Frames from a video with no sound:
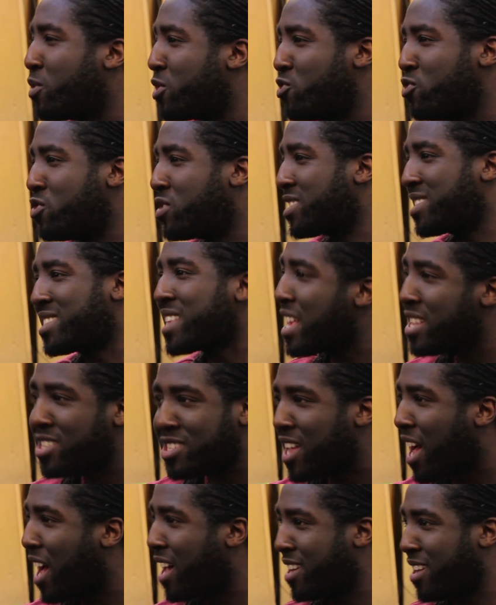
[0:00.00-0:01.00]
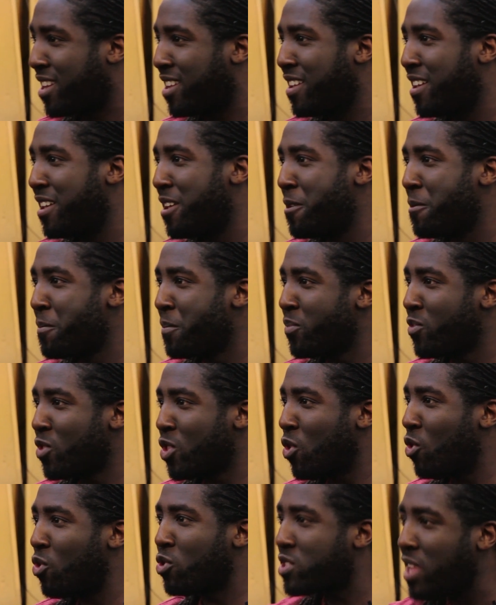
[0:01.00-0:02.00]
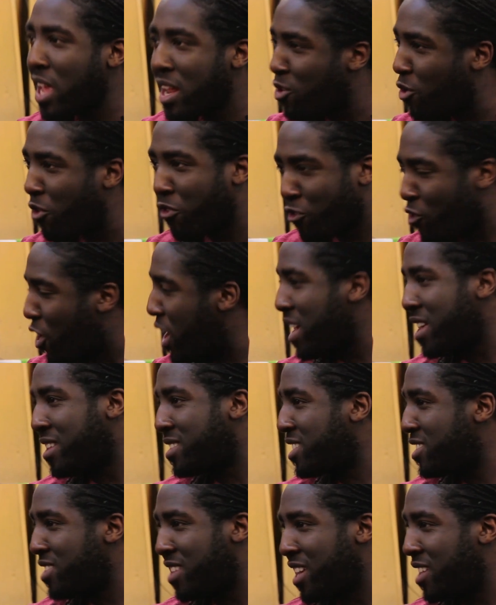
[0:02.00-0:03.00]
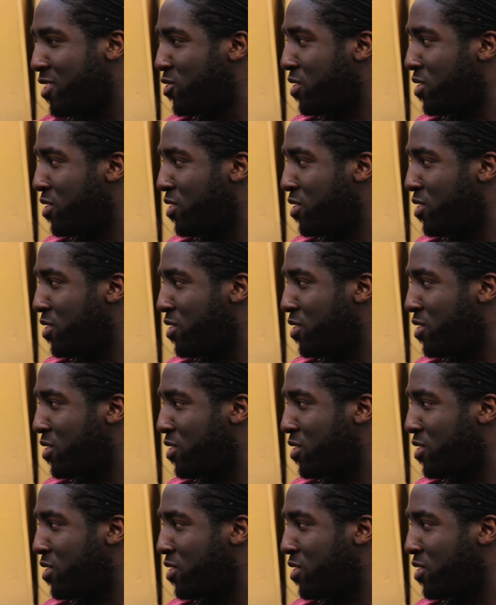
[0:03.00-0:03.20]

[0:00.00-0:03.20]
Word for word: it was. He used to say something or say a little phrase. In, like,